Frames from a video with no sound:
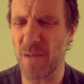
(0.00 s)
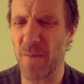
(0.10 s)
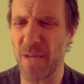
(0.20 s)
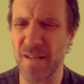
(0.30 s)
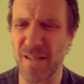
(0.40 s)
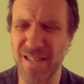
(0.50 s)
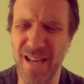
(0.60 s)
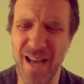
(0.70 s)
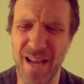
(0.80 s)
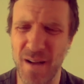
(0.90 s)
mean,
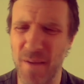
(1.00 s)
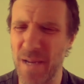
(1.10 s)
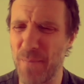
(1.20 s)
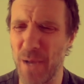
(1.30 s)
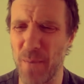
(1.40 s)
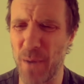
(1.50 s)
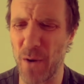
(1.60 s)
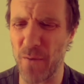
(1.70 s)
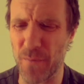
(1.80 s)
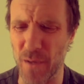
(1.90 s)
yeah, I mean, a bit of
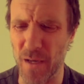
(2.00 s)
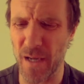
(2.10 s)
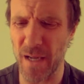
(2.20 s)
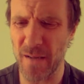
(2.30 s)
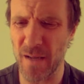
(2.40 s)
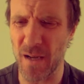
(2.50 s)
both, really.